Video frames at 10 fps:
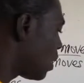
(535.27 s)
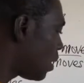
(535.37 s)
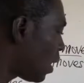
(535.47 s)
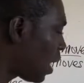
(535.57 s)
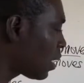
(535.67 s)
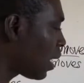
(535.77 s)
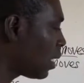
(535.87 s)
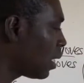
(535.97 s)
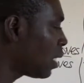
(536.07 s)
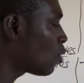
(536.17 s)
there is a
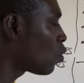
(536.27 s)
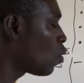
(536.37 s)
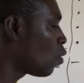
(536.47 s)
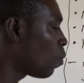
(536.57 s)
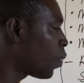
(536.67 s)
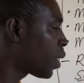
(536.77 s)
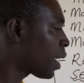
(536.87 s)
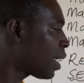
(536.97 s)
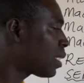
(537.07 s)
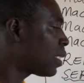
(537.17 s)
need to
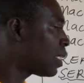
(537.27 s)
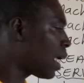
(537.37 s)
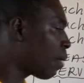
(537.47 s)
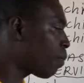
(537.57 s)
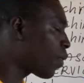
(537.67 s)
lubricate them